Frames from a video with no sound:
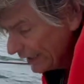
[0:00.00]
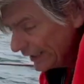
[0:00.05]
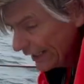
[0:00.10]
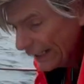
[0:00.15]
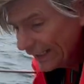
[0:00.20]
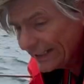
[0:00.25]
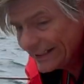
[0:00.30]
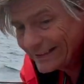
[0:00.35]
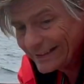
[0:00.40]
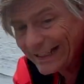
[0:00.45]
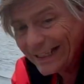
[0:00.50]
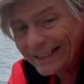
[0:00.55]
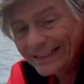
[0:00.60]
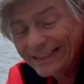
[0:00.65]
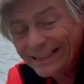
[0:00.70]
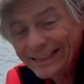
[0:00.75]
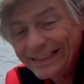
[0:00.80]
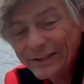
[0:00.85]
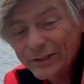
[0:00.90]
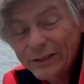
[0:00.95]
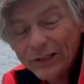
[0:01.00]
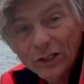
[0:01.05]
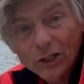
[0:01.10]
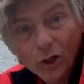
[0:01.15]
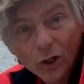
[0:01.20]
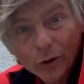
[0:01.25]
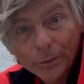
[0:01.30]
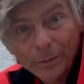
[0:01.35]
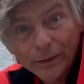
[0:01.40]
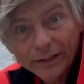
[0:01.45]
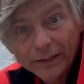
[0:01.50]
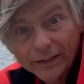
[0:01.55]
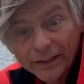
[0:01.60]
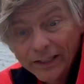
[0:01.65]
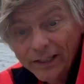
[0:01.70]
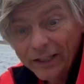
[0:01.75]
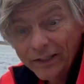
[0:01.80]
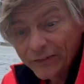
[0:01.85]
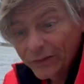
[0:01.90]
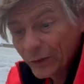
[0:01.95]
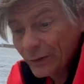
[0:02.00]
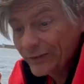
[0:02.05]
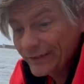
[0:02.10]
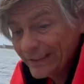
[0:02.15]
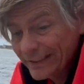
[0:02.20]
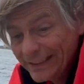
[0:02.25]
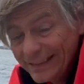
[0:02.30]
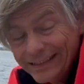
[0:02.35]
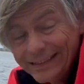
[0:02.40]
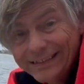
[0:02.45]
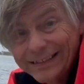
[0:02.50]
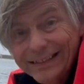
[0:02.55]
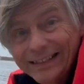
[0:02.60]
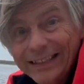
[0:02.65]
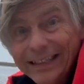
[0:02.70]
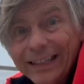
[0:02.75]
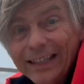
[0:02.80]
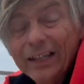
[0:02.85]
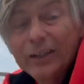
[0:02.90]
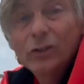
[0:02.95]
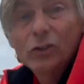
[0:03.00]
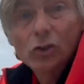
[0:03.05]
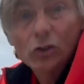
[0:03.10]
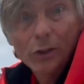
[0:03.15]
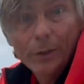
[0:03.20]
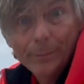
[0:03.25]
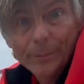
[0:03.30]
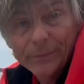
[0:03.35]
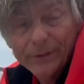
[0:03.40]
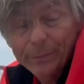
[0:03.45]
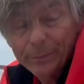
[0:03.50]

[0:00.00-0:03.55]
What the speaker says: and is led into the cockpit, so it's easily trimmed,